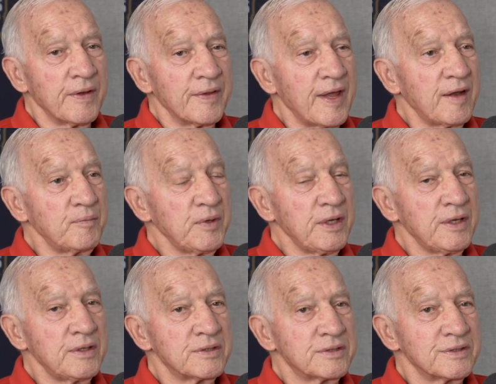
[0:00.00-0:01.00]
that
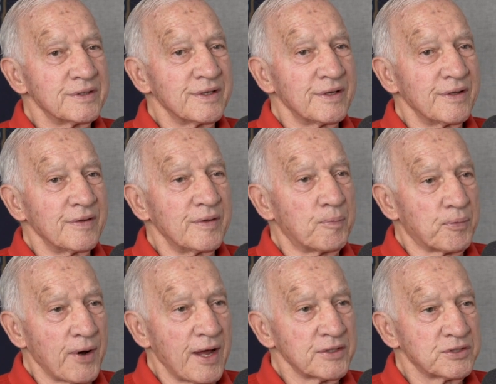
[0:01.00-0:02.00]
means the
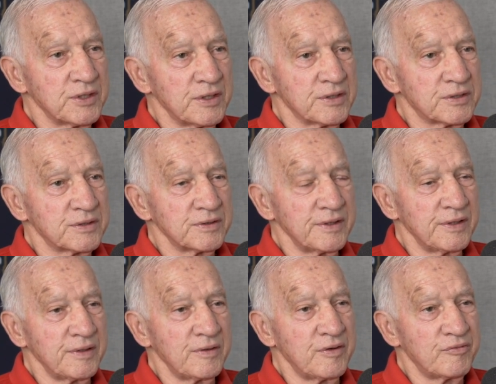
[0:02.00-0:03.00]
process
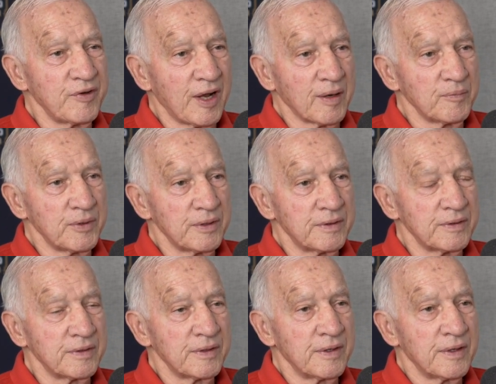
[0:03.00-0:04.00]
and the development
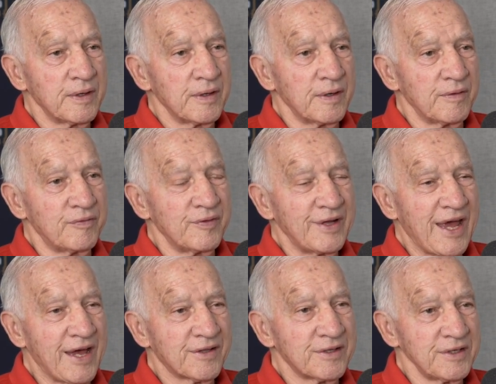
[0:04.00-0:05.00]
of
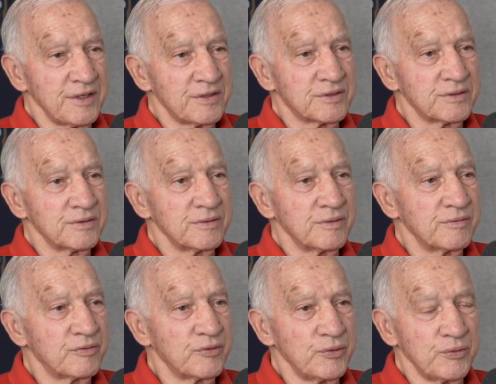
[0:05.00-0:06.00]
athletes
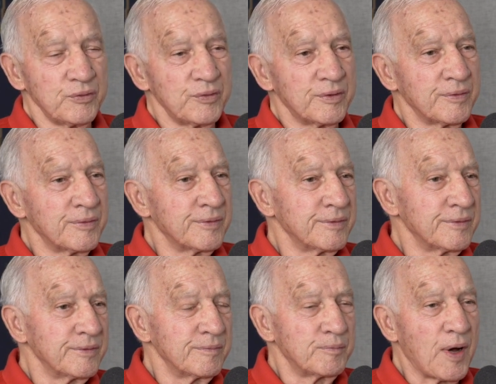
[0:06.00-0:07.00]
through
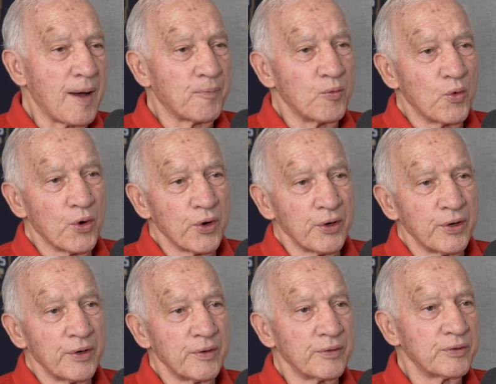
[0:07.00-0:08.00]
Pop
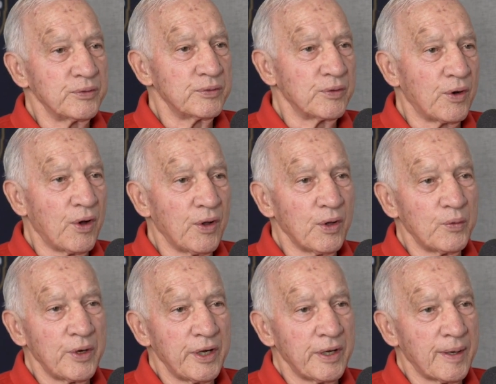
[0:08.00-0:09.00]
Warner through all the
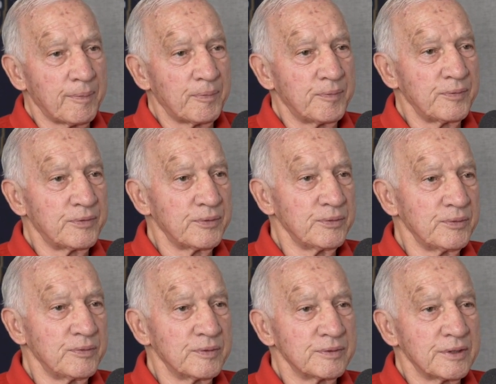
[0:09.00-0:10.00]
way up
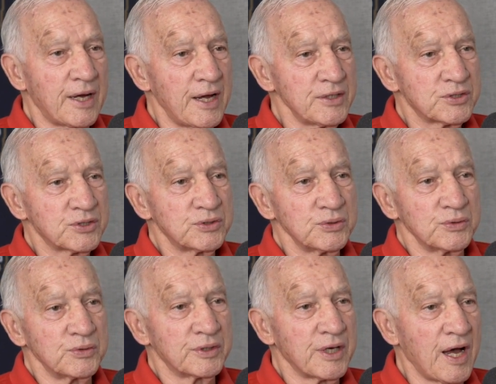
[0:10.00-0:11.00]
through high
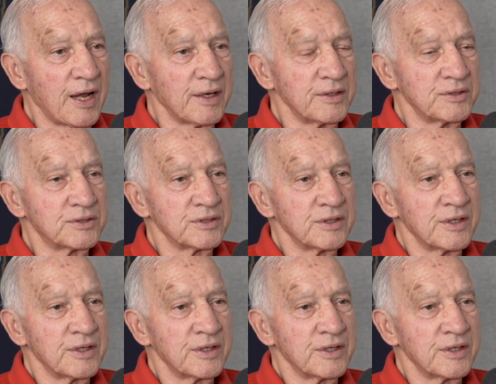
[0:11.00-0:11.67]
school, college,